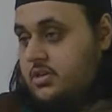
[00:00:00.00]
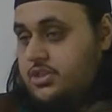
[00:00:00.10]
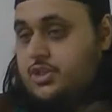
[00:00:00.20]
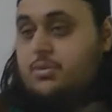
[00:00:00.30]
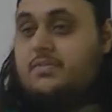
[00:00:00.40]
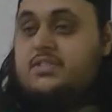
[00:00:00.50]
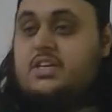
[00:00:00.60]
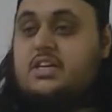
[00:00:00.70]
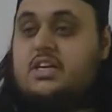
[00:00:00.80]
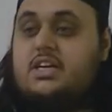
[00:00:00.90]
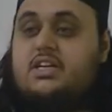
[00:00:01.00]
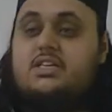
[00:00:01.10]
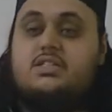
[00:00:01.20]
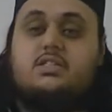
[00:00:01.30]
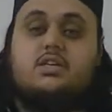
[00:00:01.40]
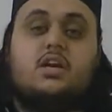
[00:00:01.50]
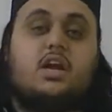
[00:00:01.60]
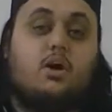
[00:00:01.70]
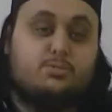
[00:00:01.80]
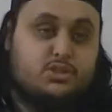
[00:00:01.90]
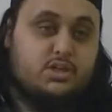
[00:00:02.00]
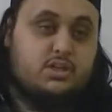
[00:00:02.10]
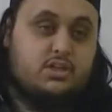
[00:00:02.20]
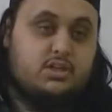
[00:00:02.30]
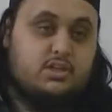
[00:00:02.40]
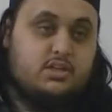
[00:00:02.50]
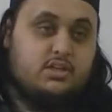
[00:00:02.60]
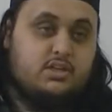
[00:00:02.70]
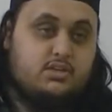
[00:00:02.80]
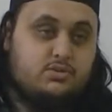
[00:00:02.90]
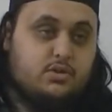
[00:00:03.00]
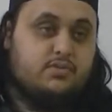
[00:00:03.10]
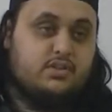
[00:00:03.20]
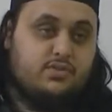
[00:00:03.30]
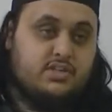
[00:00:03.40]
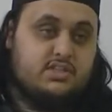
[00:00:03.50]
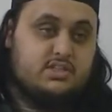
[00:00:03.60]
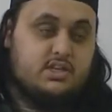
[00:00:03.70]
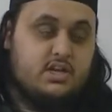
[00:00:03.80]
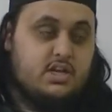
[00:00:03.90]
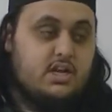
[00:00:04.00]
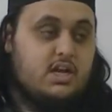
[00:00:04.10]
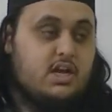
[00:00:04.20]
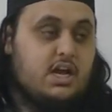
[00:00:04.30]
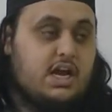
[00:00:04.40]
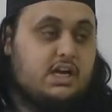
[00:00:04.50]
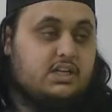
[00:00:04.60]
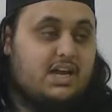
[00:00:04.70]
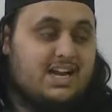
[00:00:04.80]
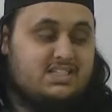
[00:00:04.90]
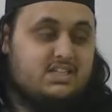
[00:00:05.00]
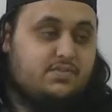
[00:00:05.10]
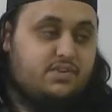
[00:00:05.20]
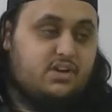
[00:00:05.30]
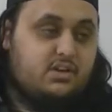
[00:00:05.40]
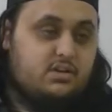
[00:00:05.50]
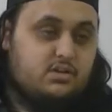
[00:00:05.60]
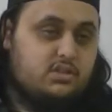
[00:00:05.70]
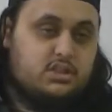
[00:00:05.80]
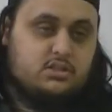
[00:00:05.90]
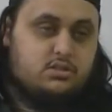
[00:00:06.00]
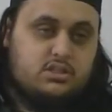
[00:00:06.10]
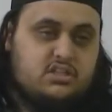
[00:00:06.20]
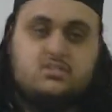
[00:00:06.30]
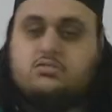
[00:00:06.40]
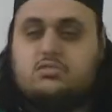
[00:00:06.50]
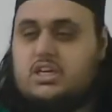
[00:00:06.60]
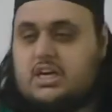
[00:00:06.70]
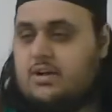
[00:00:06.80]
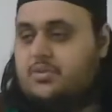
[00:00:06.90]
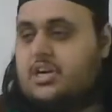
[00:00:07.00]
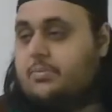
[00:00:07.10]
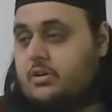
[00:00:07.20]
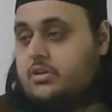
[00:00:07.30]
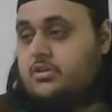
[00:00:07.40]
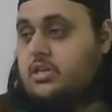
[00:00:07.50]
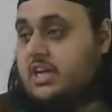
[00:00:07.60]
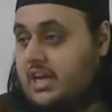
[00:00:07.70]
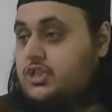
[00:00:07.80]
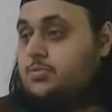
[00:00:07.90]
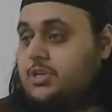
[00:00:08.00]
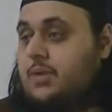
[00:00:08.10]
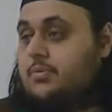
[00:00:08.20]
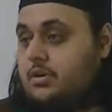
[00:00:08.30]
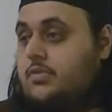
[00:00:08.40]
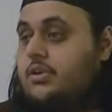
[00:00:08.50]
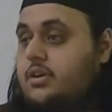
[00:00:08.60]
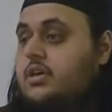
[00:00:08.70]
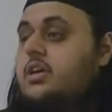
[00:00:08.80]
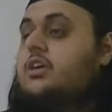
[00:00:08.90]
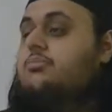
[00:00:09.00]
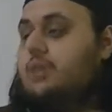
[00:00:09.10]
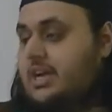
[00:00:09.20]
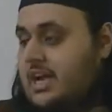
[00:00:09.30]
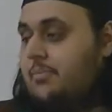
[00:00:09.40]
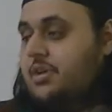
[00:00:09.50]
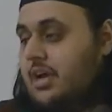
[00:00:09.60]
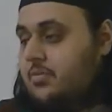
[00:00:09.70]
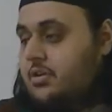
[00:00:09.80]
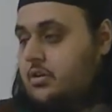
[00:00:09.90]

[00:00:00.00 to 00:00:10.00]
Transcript: Some have said that it is optional to cover the face. And the hands and feet, that can be kept. It's not that it has to be kept uncovered, but it can be kept